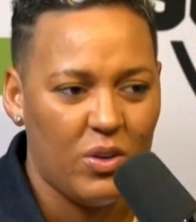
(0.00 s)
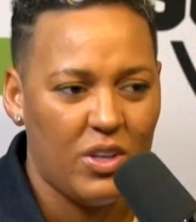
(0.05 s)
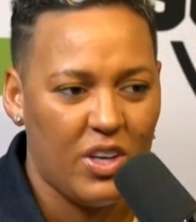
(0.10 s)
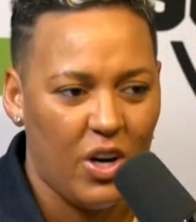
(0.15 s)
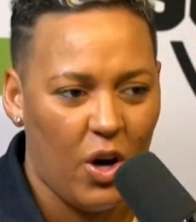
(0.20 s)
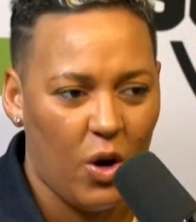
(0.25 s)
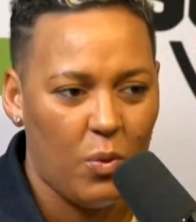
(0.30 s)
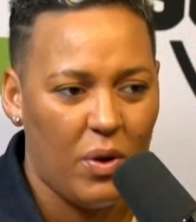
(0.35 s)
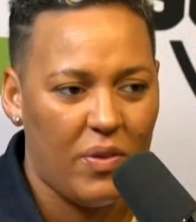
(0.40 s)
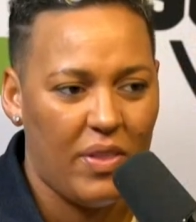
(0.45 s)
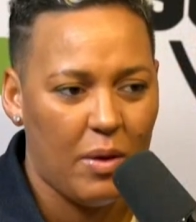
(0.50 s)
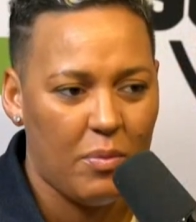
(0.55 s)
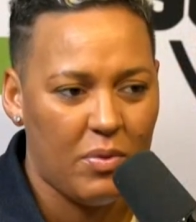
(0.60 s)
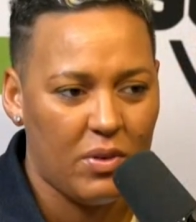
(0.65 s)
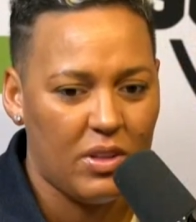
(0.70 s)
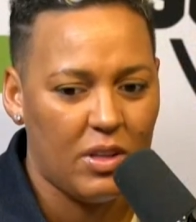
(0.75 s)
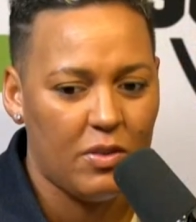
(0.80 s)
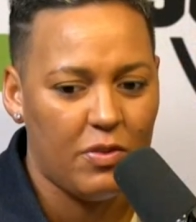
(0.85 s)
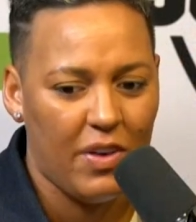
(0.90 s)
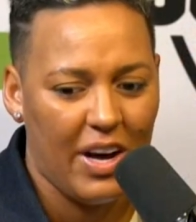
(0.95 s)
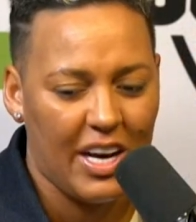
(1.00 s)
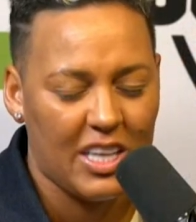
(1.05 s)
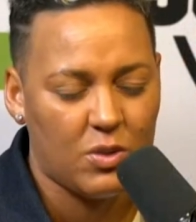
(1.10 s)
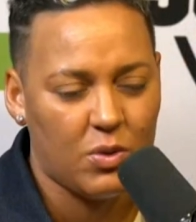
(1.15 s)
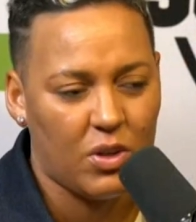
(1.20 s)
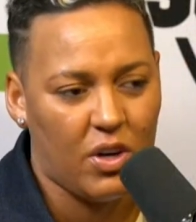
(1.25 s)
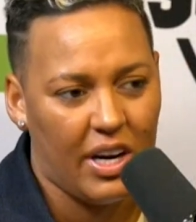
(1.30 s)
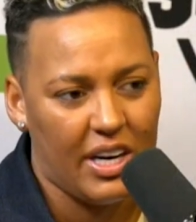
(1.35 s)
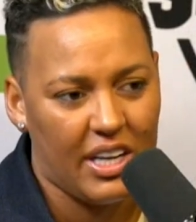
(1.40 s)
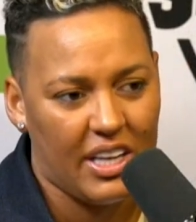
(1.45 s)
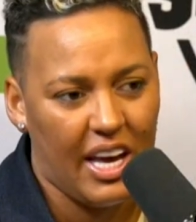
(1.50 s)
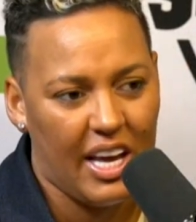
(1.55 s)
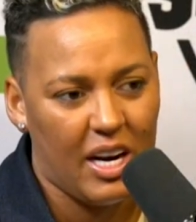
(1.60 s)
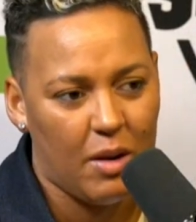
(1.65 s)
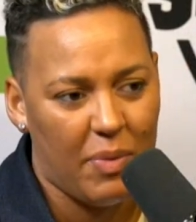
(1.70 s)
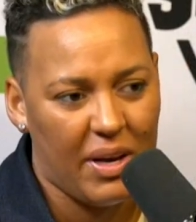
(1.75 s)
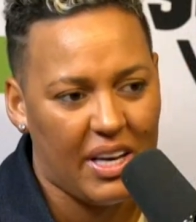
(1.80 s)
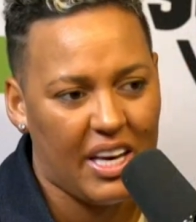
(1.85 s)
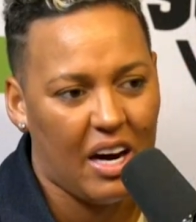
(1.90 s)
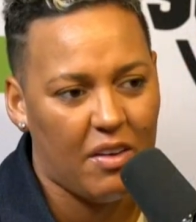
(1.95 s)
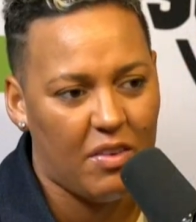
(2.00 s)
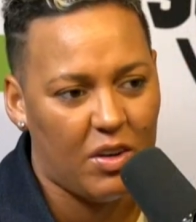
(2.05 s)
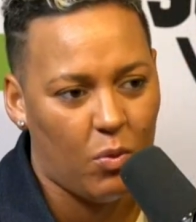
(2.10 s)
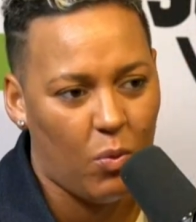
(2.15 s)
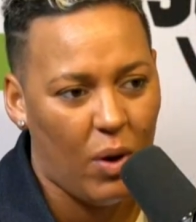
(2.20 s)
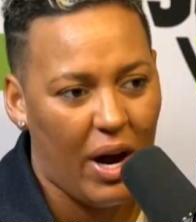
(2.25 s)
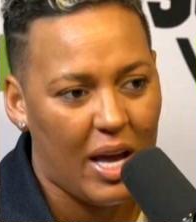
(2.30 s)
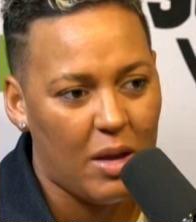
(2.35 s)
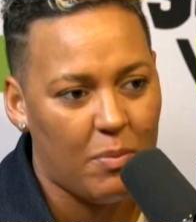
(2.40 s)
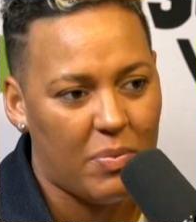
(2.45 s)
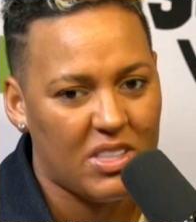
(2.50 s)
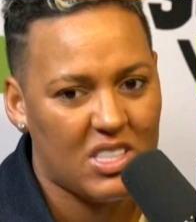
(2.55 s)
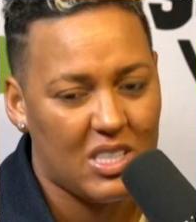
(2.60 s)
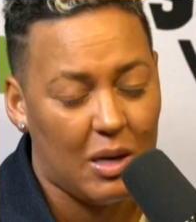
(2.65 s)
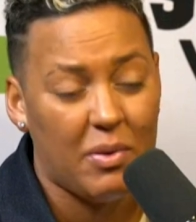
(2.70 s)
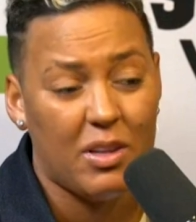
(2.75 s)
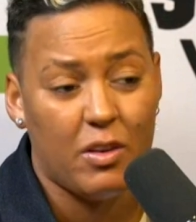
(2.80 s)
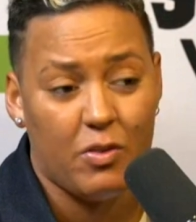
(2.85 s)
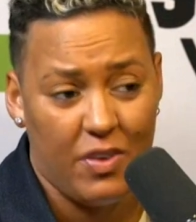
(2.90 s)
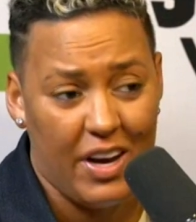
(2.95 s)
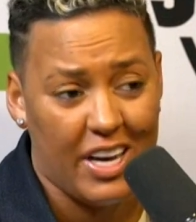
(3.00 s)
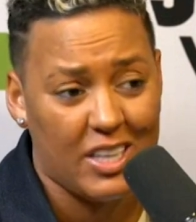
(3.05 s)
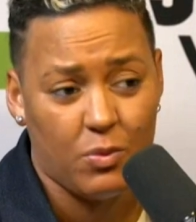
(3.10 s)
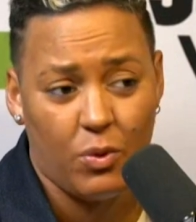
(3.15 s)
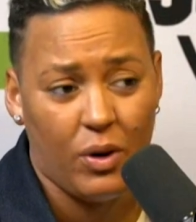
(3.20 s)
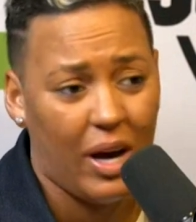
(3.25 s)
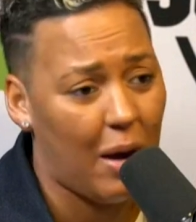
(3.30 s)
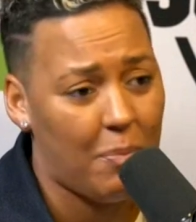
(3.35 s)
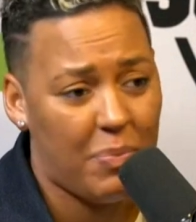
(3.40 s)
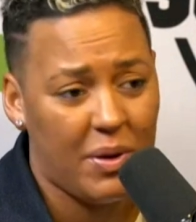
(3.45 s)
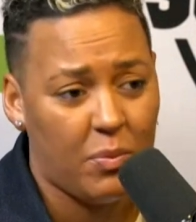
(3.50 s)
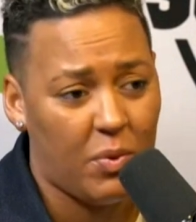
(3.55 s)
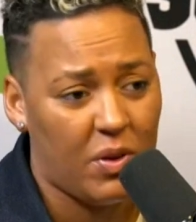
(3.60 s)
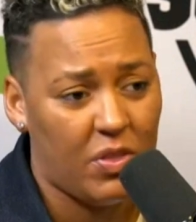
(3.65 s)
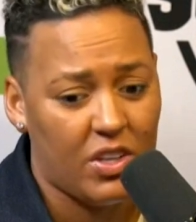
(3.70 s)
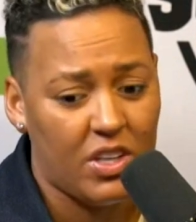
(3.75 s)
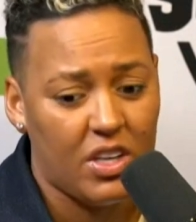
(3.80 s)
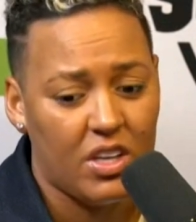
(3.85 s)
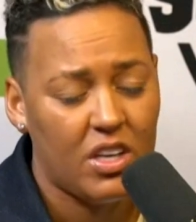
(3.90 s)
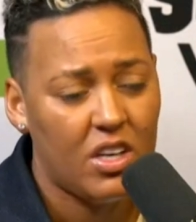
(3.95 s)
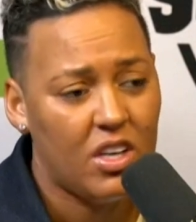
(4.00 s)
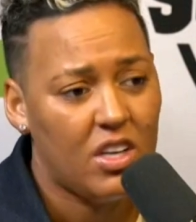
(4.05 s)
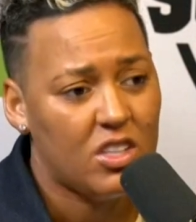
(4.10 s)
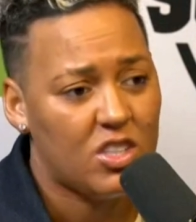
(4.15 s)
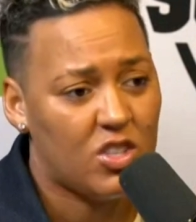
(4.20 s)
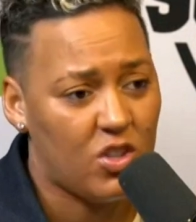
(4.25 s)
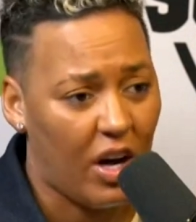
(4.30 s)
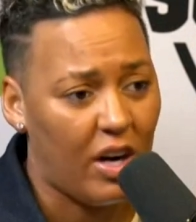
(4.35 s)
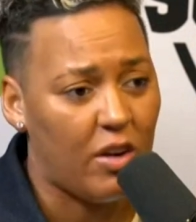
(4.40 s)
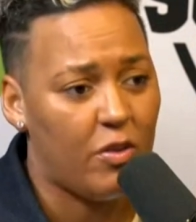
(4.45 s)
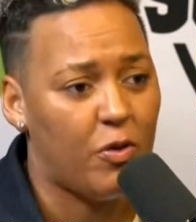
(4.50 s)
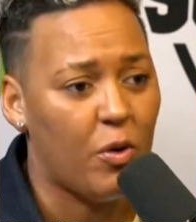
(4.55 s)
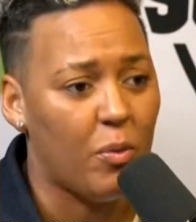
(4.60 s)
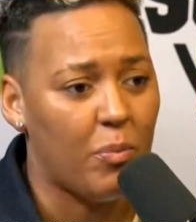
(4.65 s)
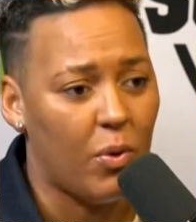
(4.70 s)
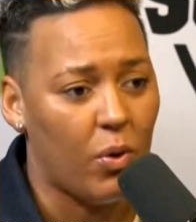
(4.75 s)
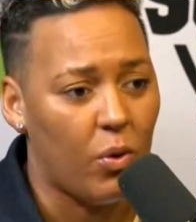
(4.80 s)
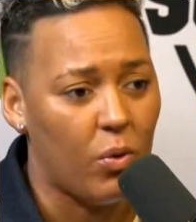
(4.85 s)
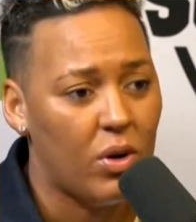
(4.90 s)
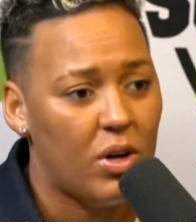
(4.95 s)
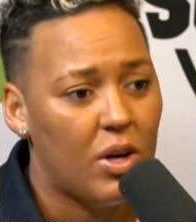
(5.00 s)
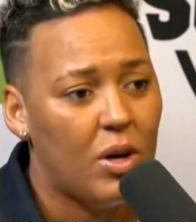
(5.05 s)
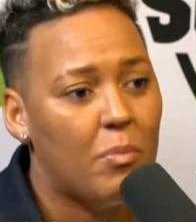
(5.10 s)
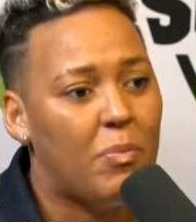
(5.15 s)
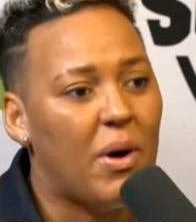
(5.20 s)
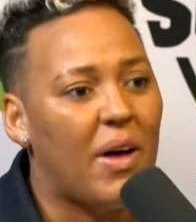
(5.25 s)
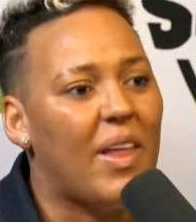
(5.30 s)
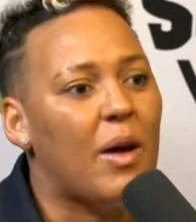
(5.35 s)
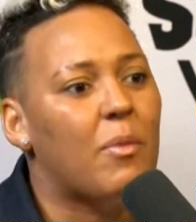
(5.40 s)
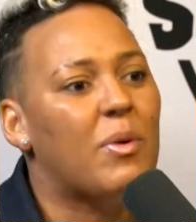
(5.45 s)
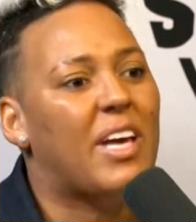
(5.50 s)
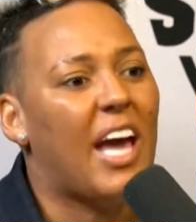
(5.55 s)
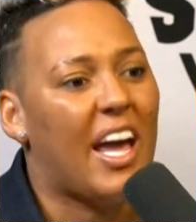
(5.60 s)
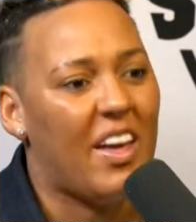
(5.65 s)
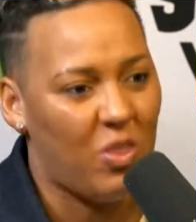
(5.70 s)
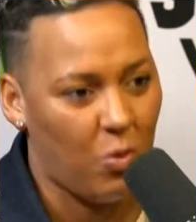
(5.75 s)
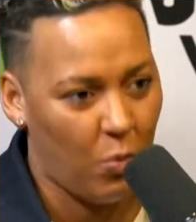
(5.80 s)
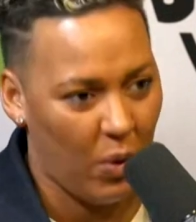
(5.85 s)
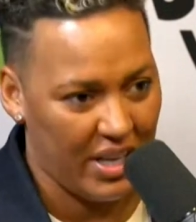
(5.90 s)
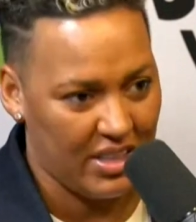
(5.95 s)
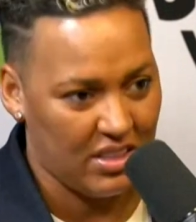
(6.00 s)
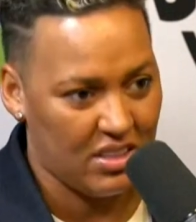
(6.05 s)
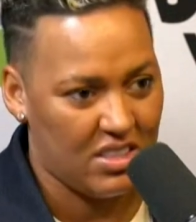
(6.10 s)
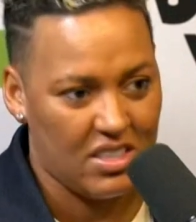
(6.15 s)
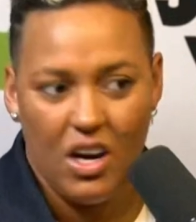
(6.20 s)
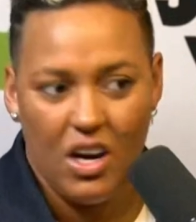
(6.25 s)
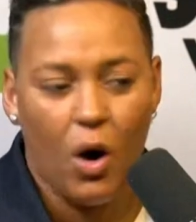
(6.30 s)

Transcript: you know, when the fans were kind of getting a bit carried away, but some of the fans were not happy with the style of football, but they were getting the wins.